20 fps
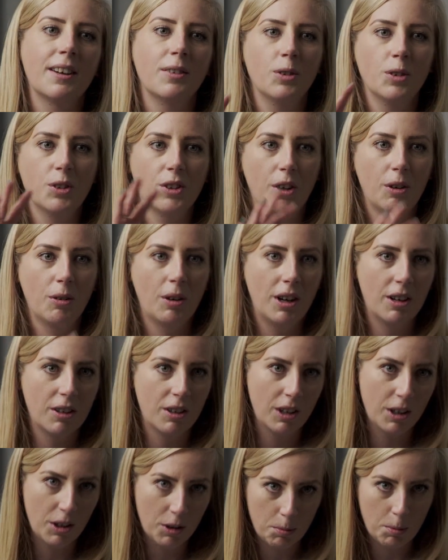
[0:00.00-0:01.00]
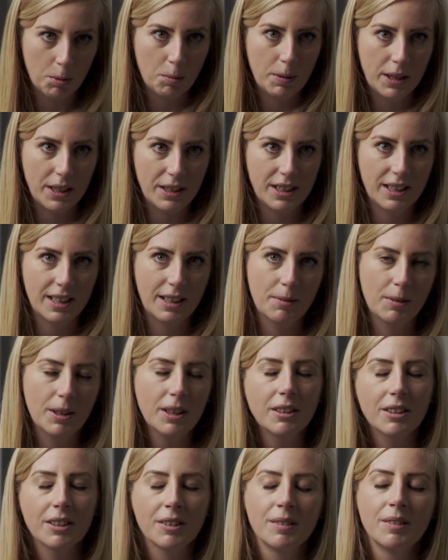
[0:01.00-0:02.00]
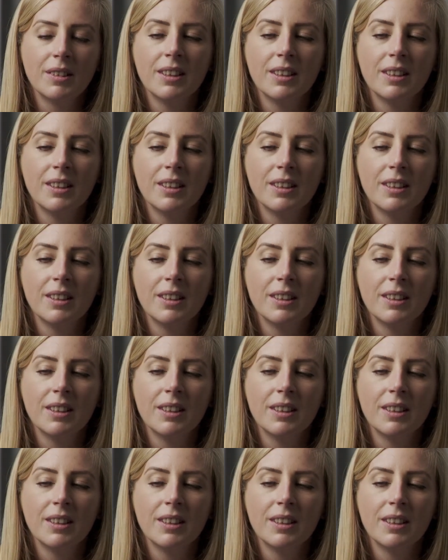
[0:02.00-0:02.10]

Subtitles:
and also our global media network.